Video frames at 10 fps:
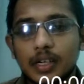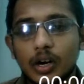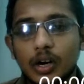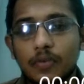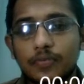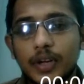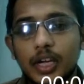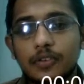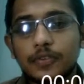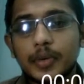of
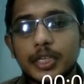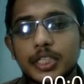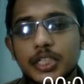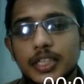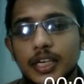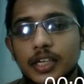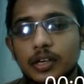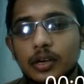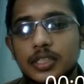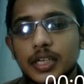Information
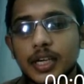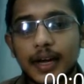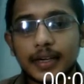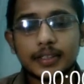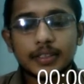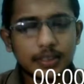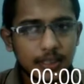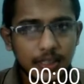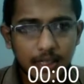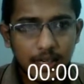Technology Act.
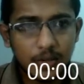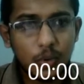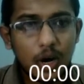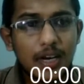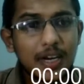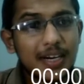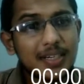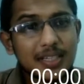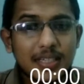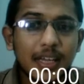What did it
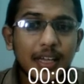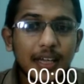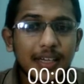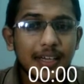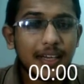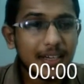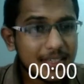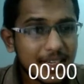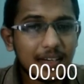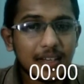say? It
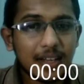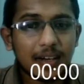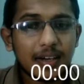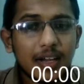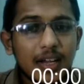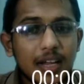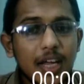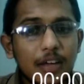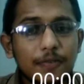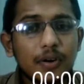said that
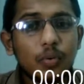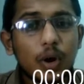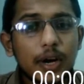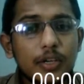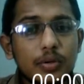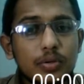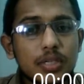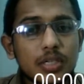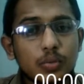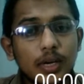if one
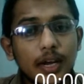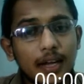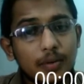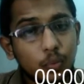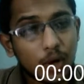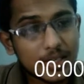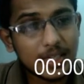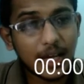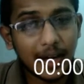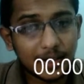uses one's
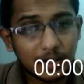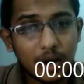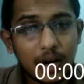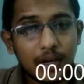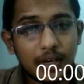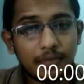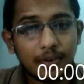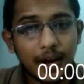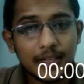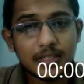electronic
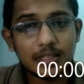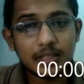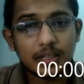device